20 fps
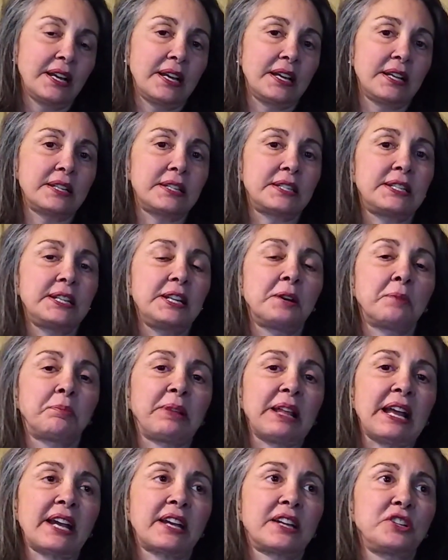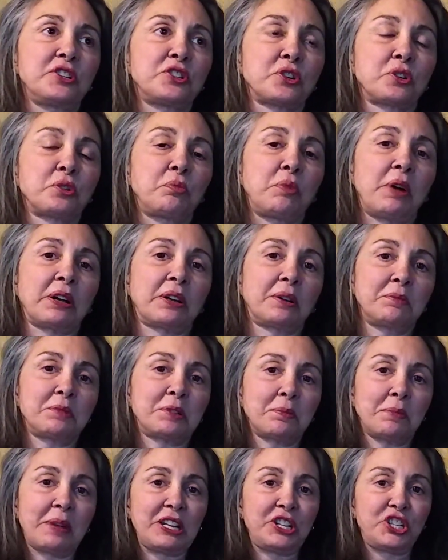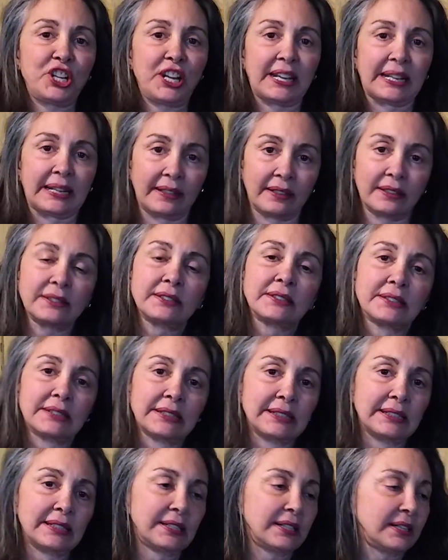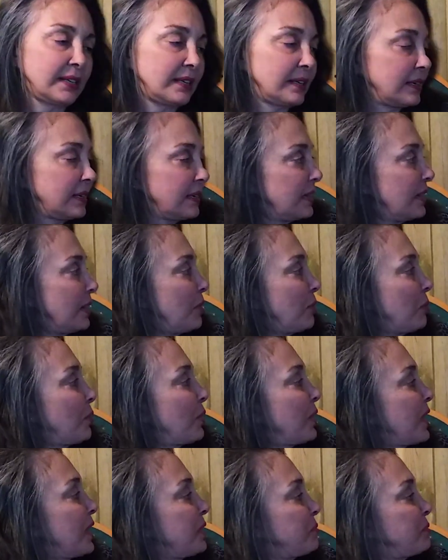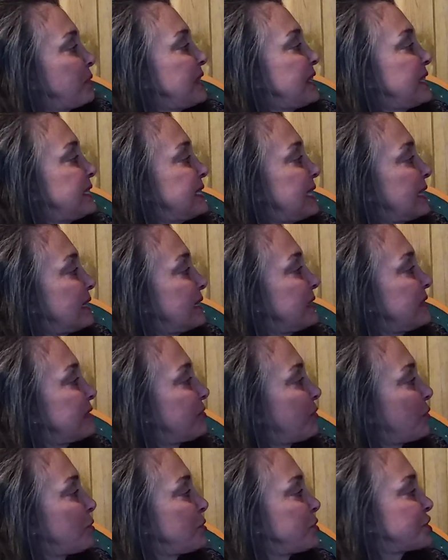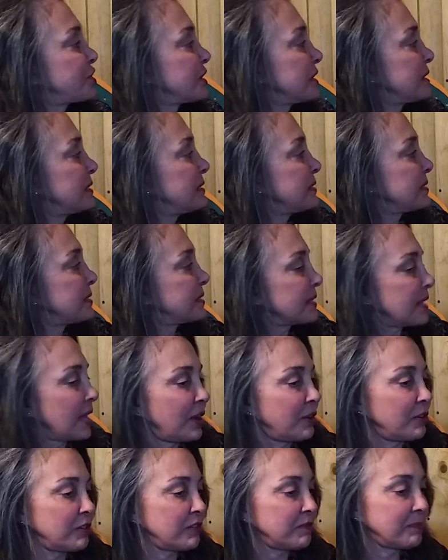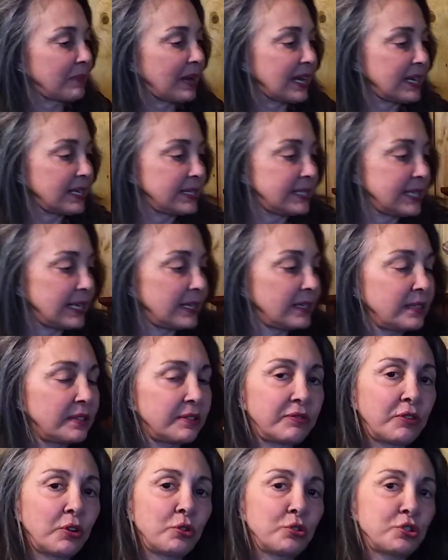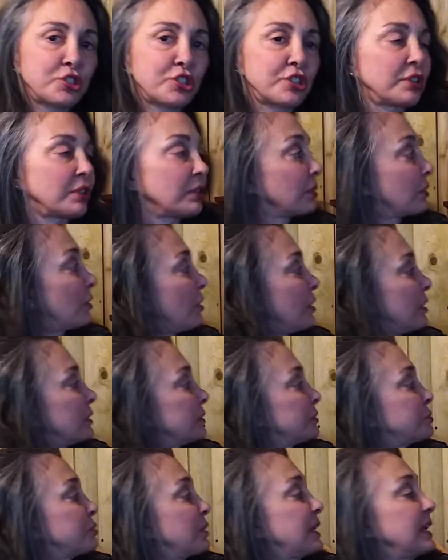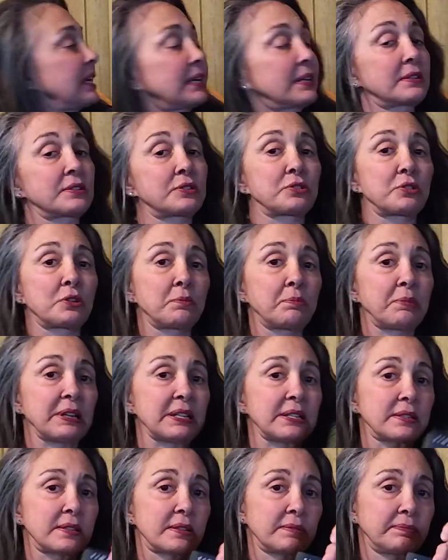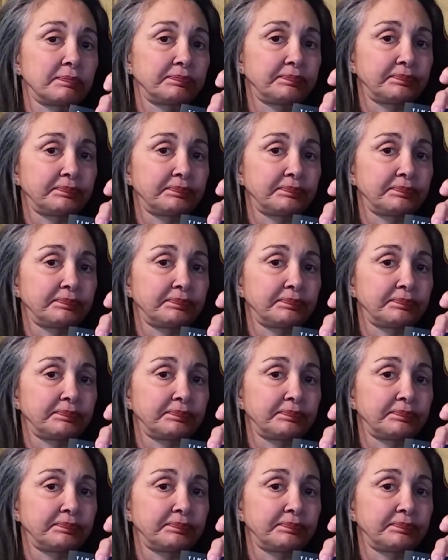it's Tina Plakinger. Welcome to my channel, where I read daily devotions out of my daily devotional called Treading on Serpents.